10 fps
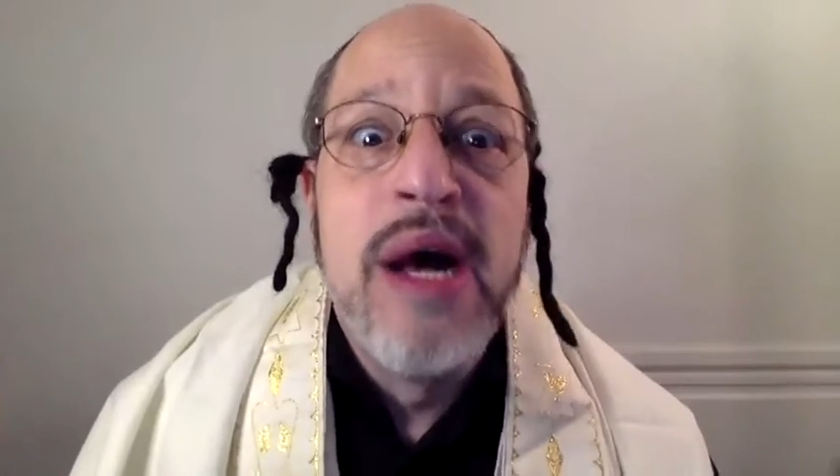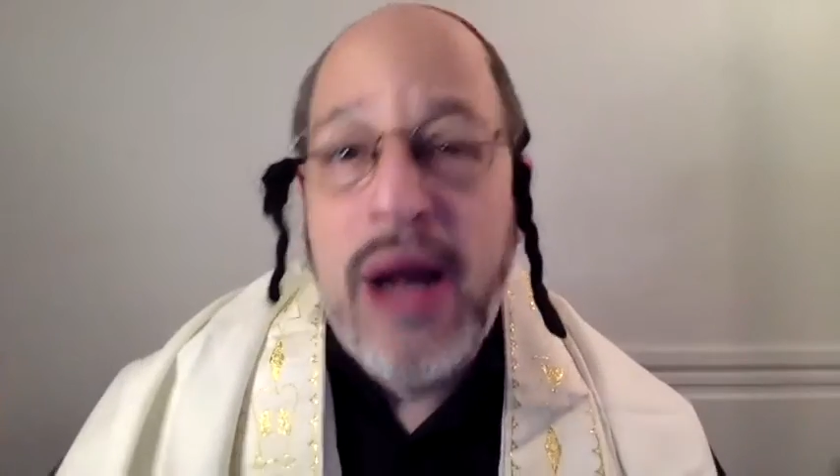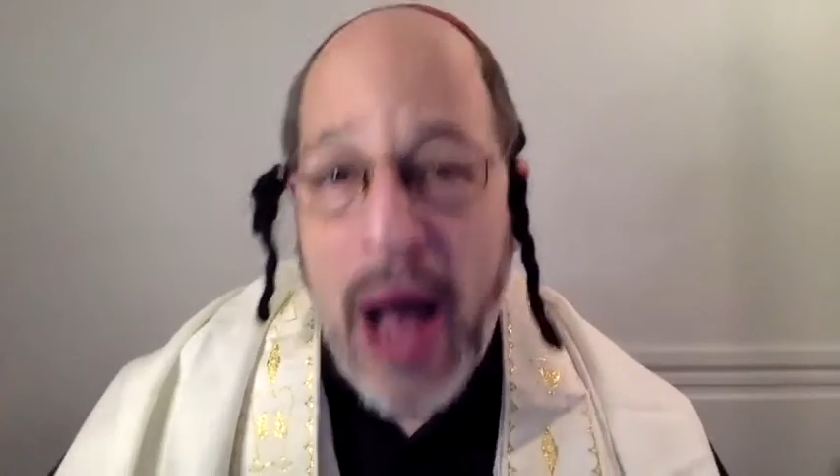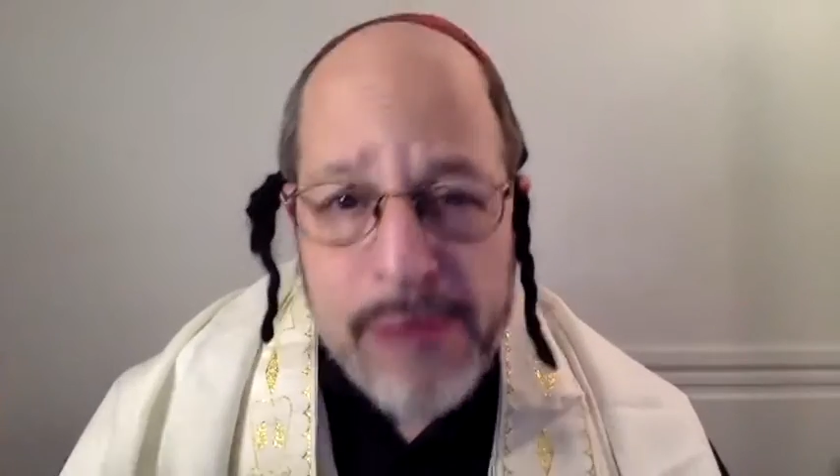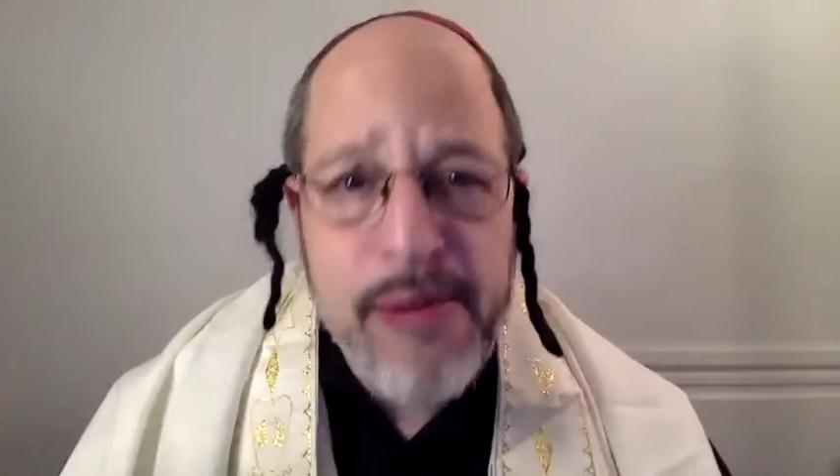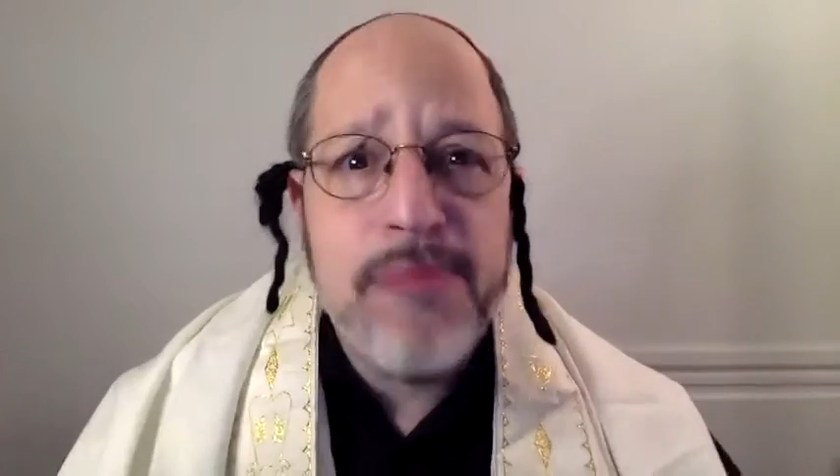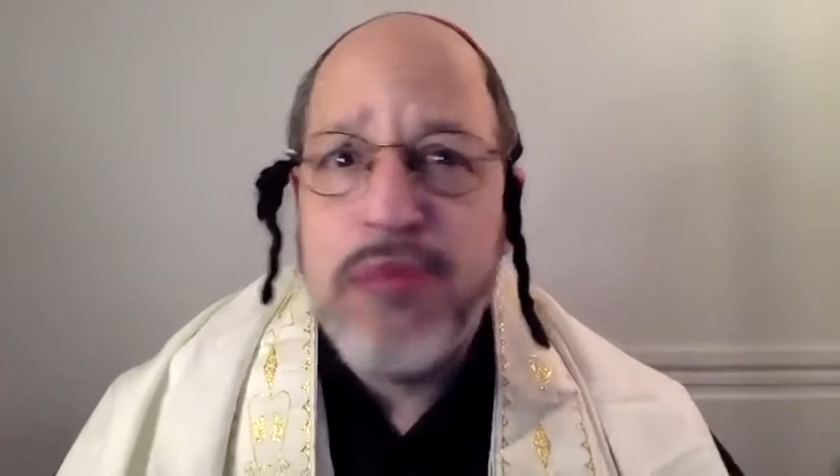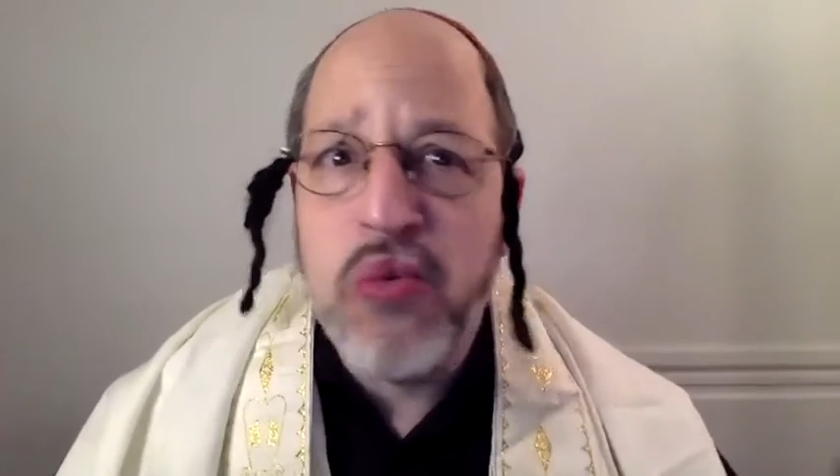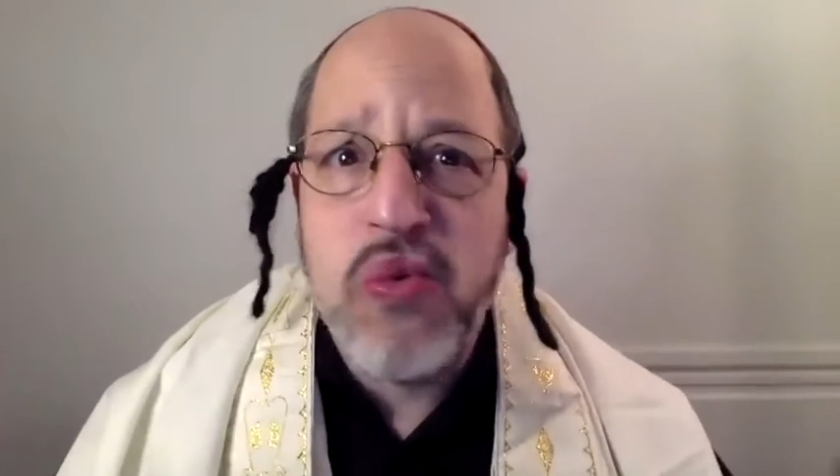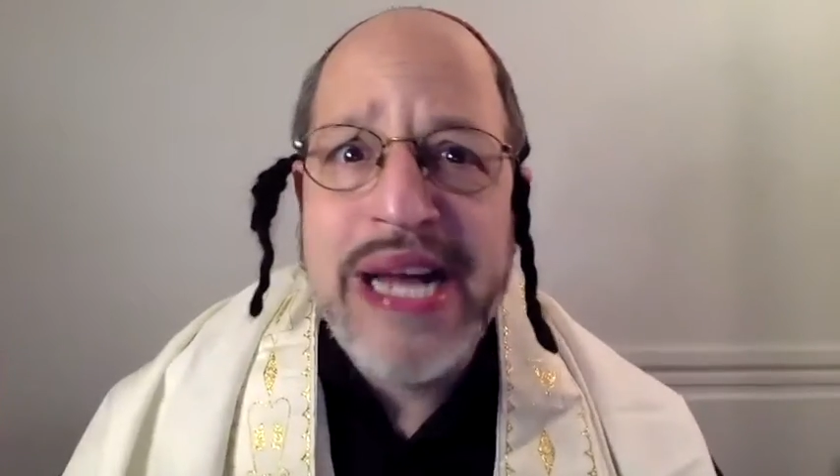come
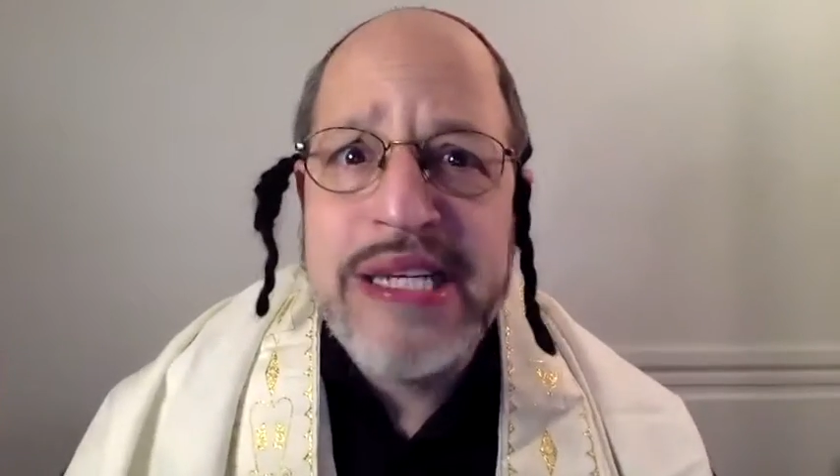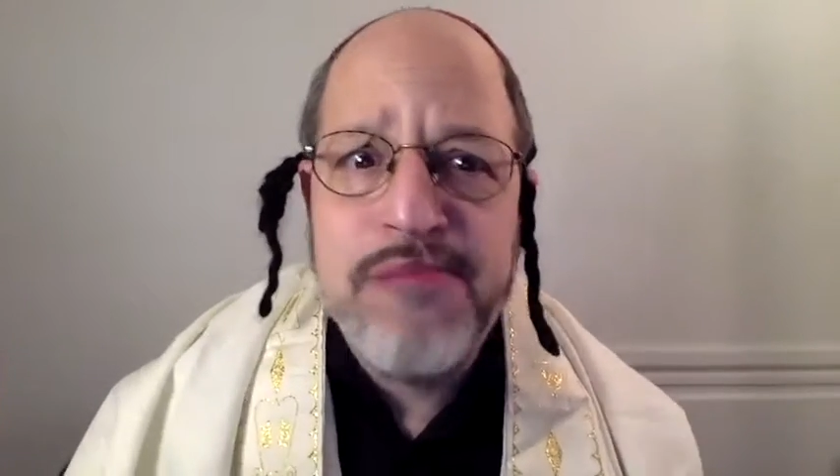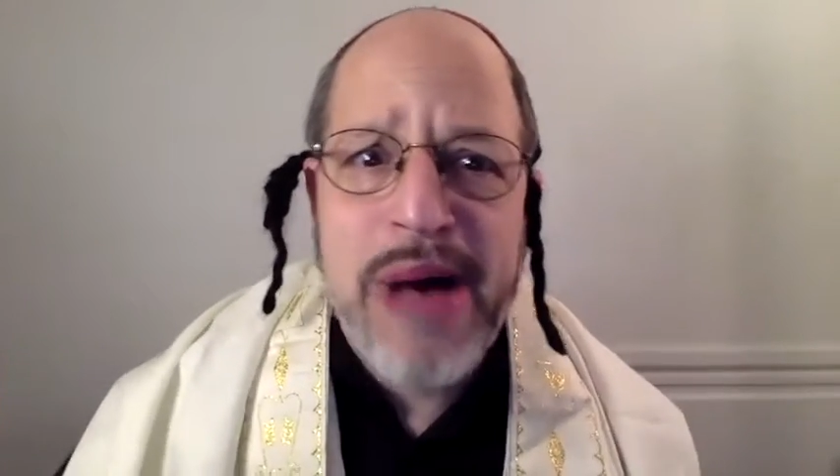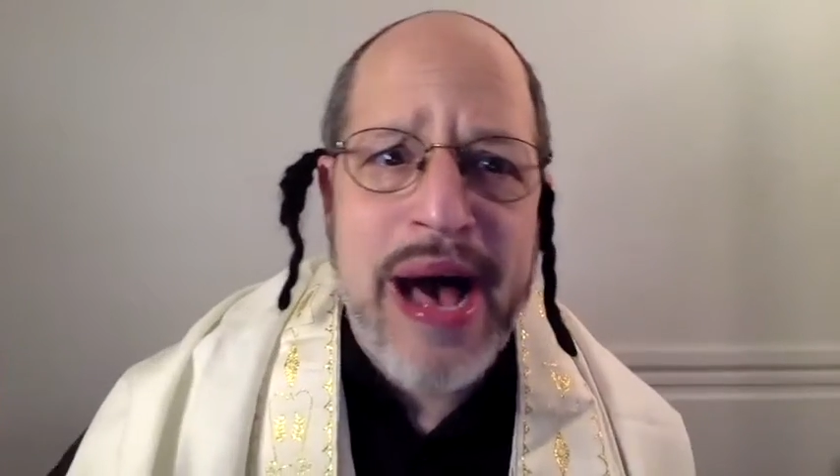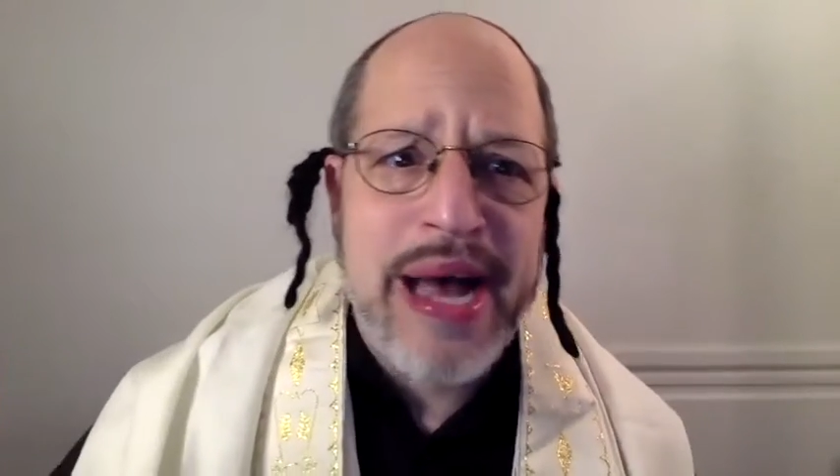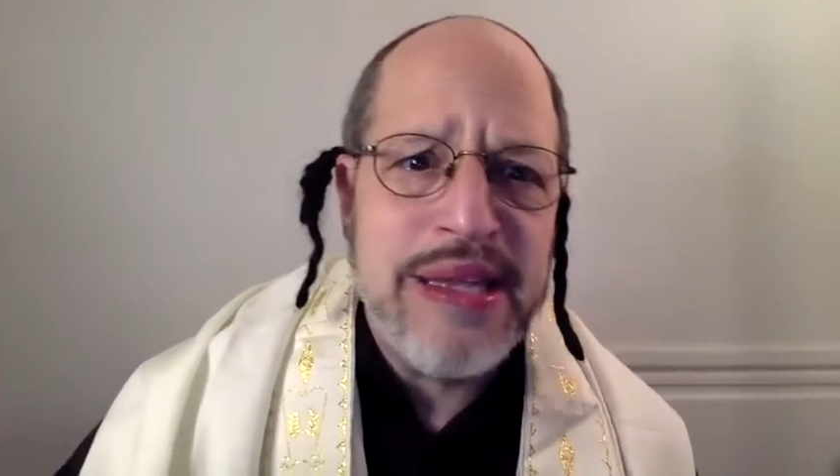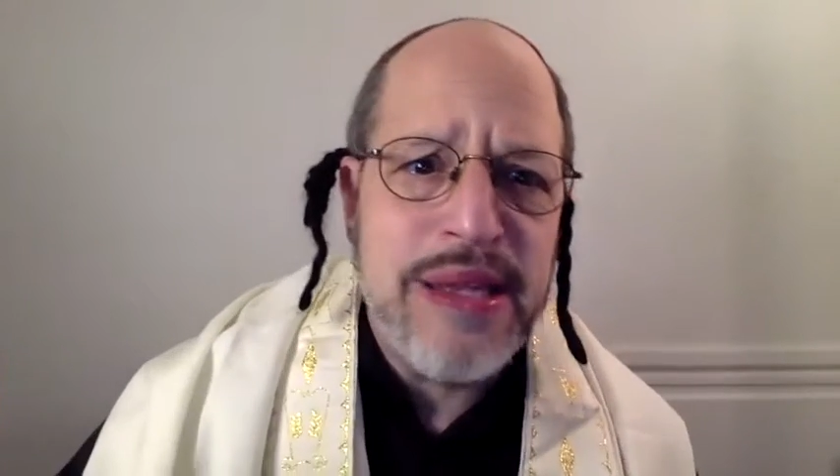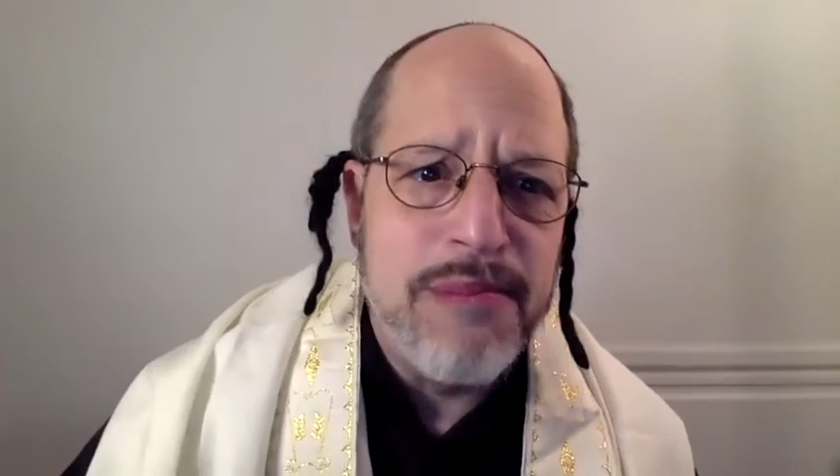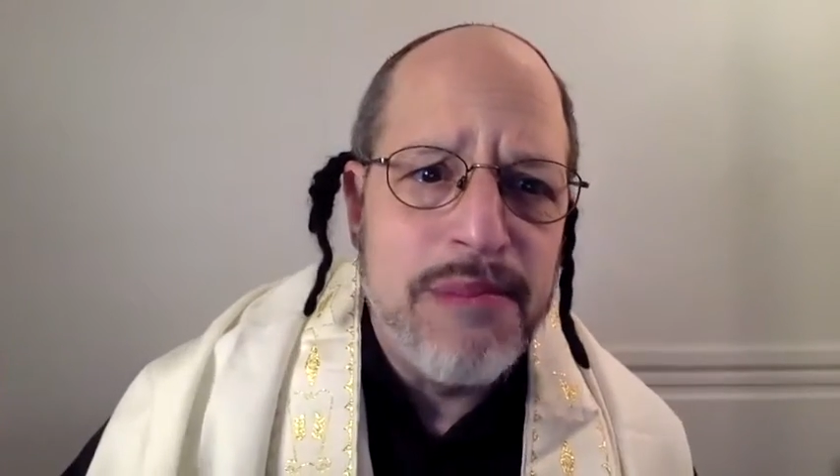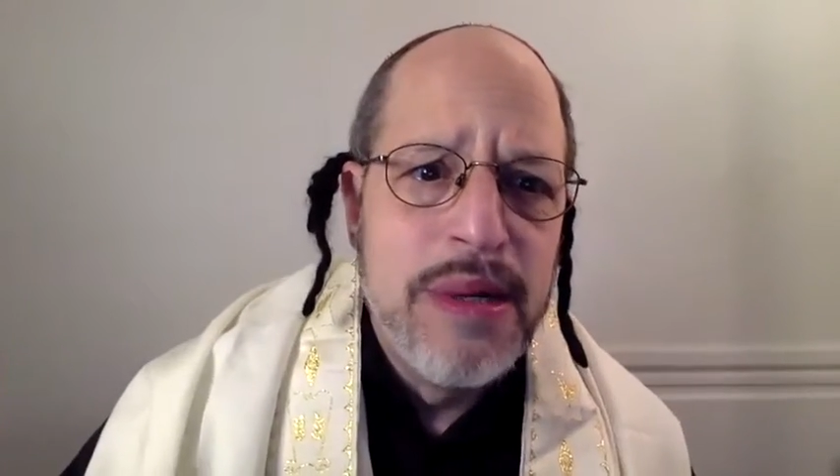up right behind them